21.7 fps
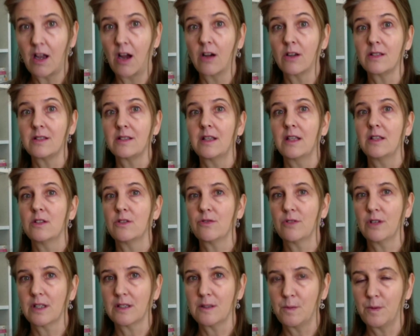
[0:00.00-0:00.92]
our
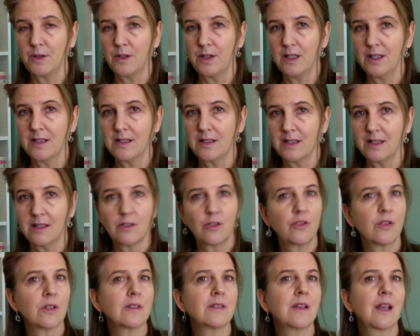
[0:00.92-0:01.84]
sensory experiences
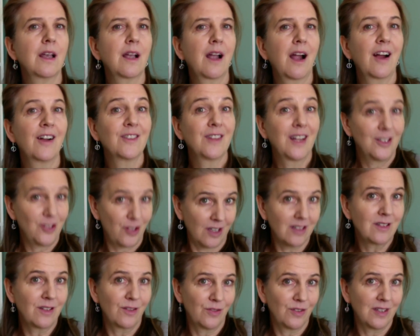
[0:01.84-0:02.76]
just like our
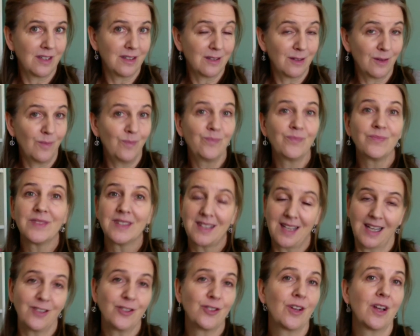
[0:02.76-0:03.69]
digestive system
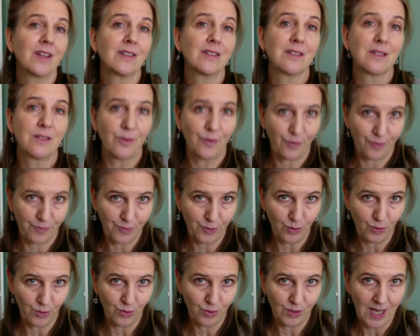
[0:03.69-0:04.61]
digests
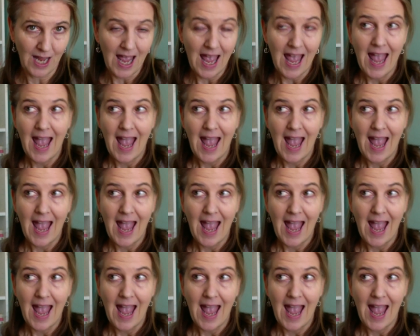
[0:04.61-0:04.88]
food.